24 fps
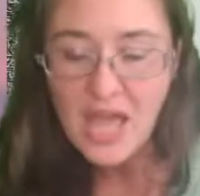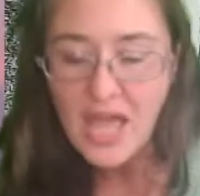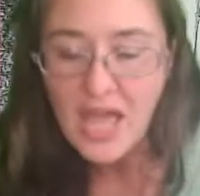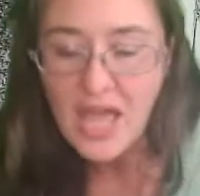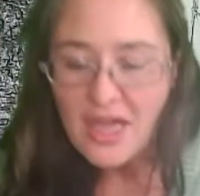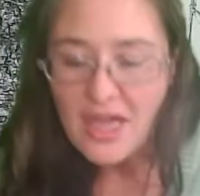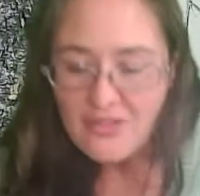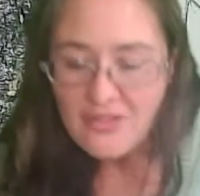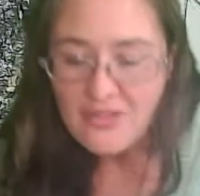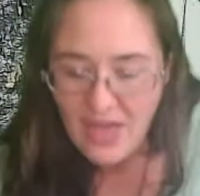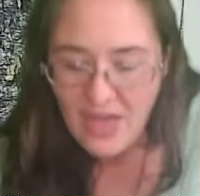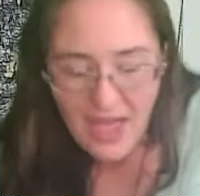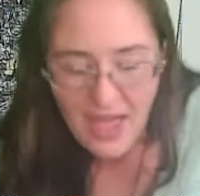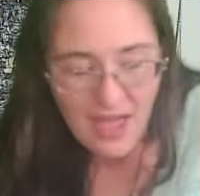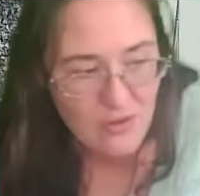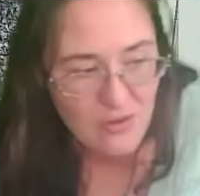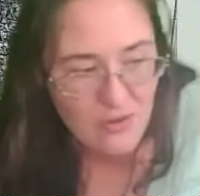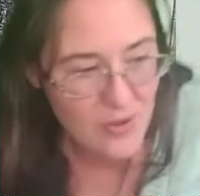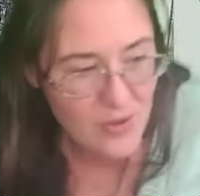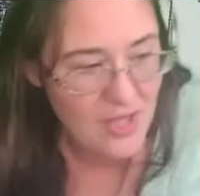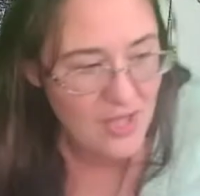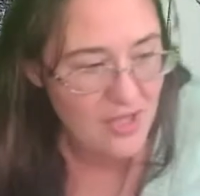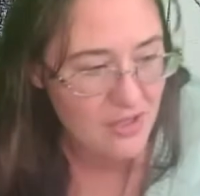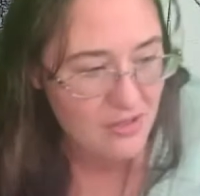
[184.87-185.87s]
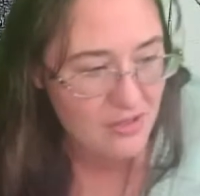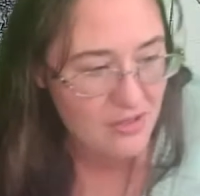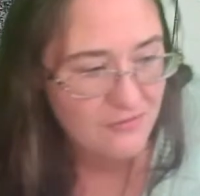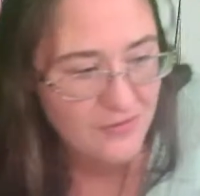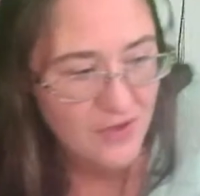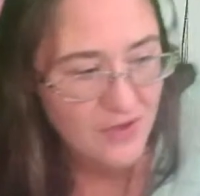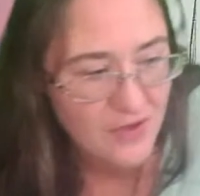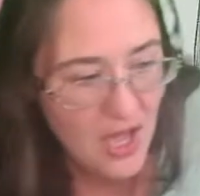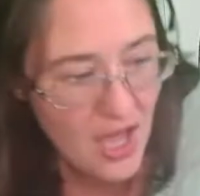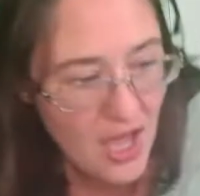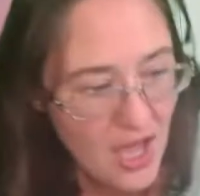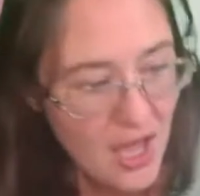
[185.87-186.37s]
that we've
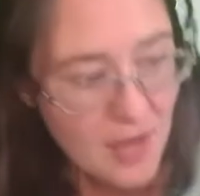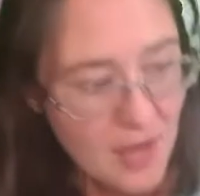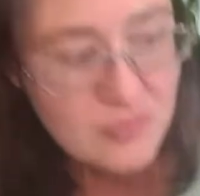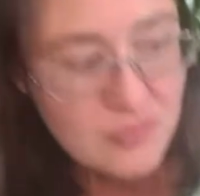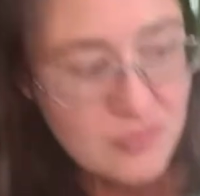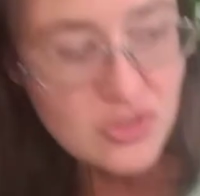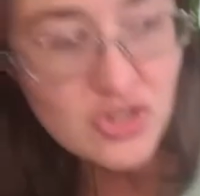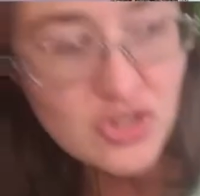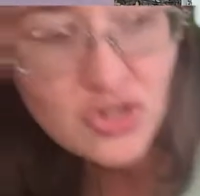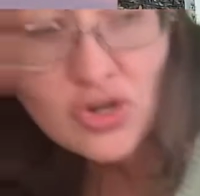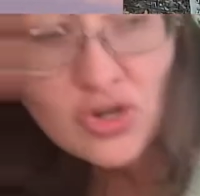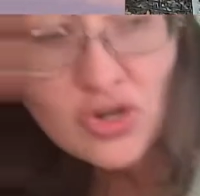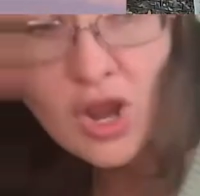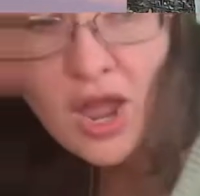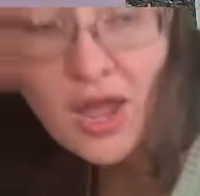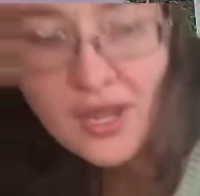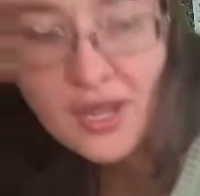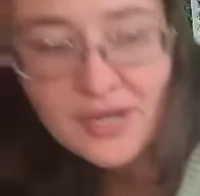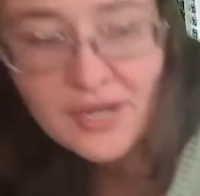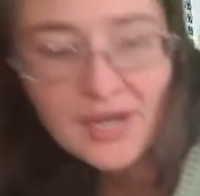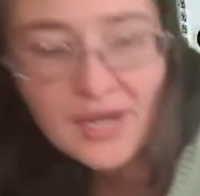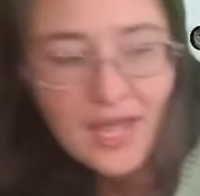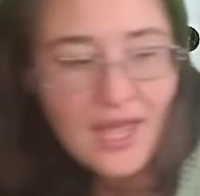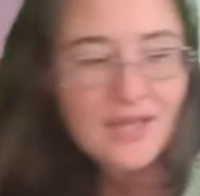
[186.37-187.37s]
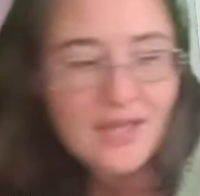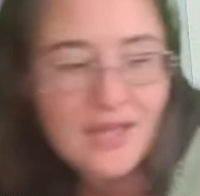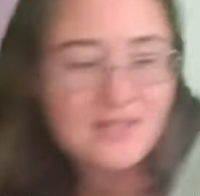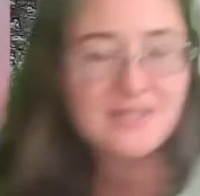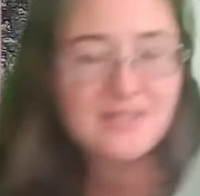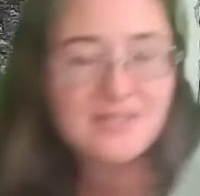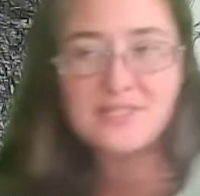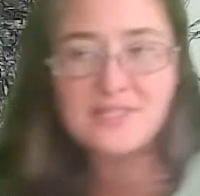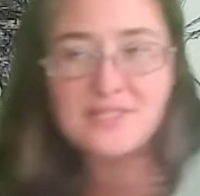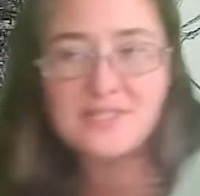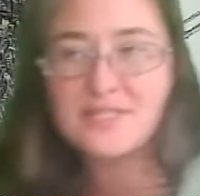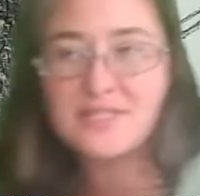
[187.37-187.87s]
um, drawn and
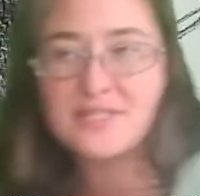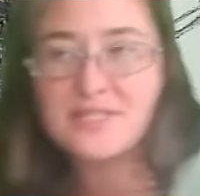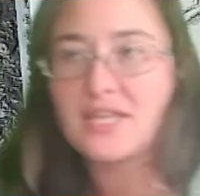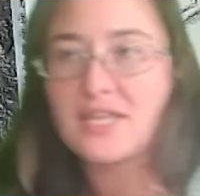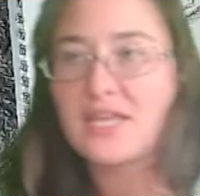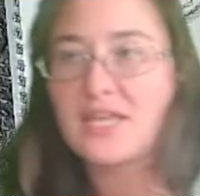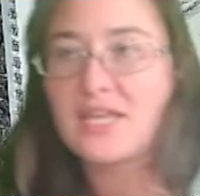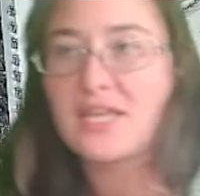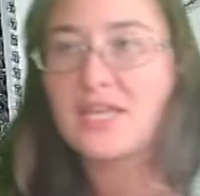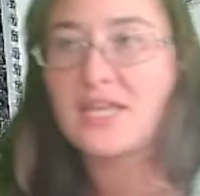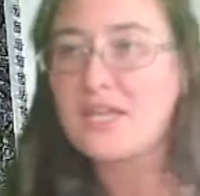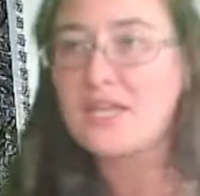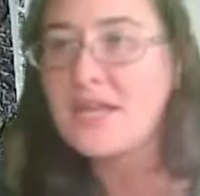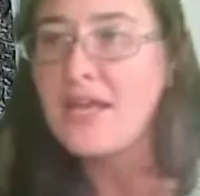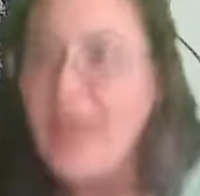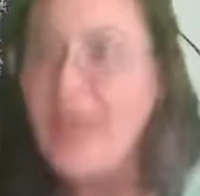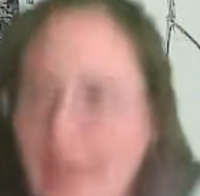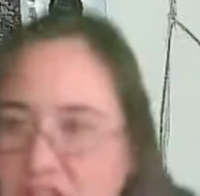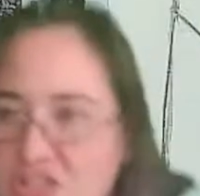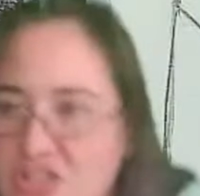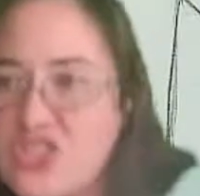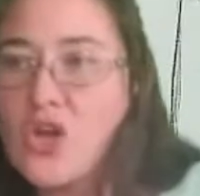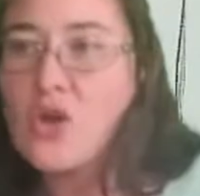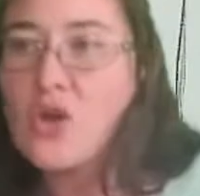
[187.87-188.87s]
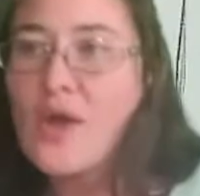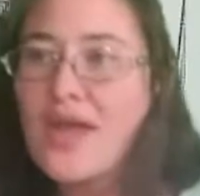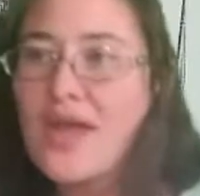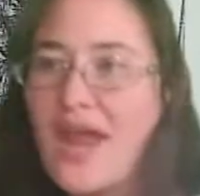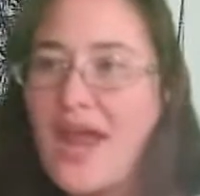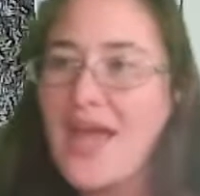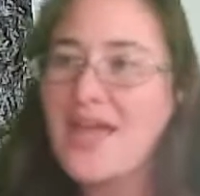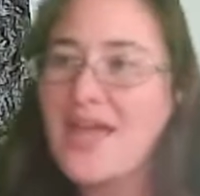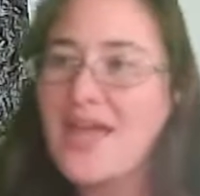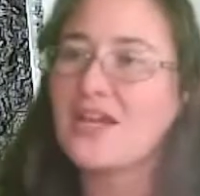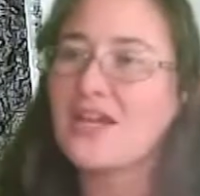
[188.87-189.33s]
seen. And so when I come